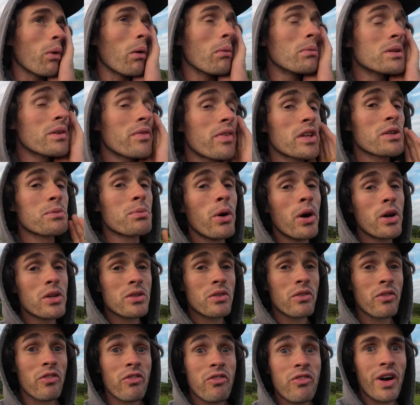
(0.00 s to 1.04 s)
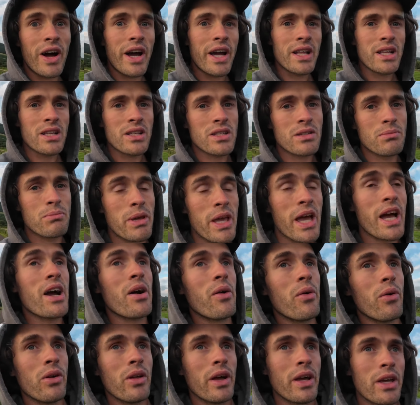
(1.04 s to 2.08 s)
what happens if this person finds me
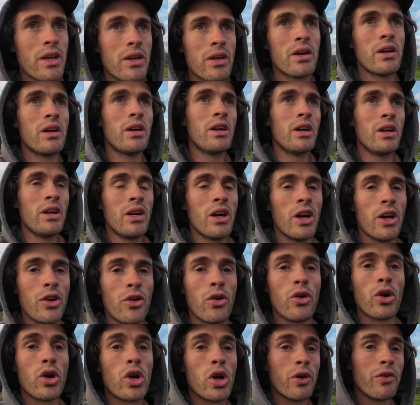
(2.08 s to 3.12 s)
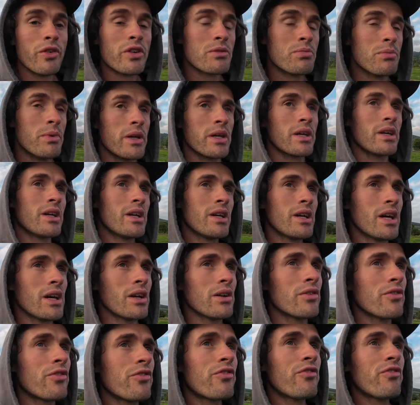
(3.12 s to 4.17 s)
out, like, and uncovers me
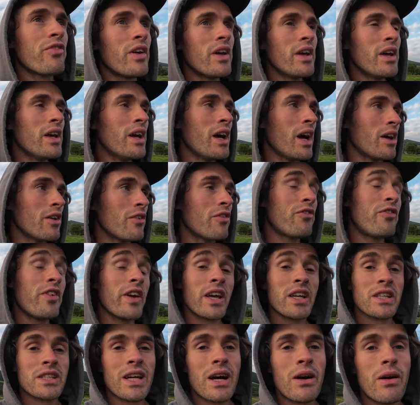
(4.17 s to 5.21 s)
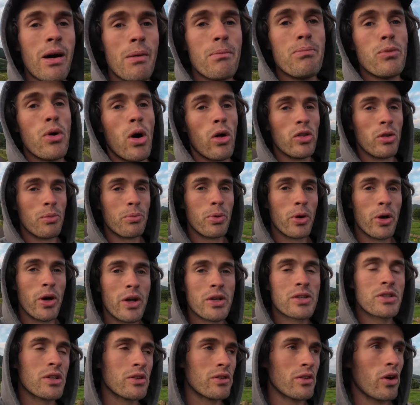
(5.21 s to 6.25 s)
and figures out I'm not the
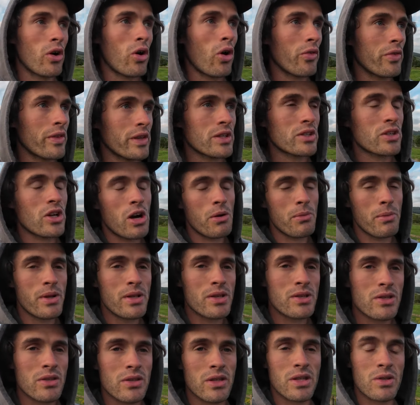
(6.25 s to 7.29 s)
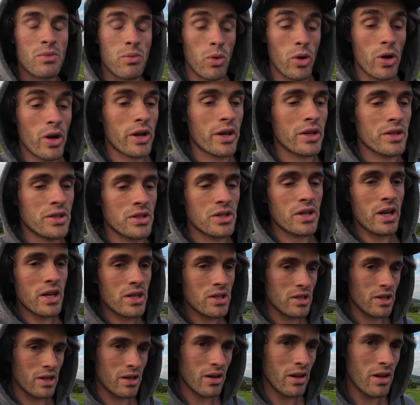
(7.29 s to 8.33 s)
person that all these comments and this work are
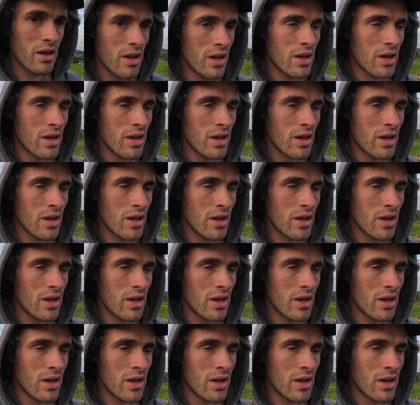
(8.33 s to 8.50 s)
suggesting?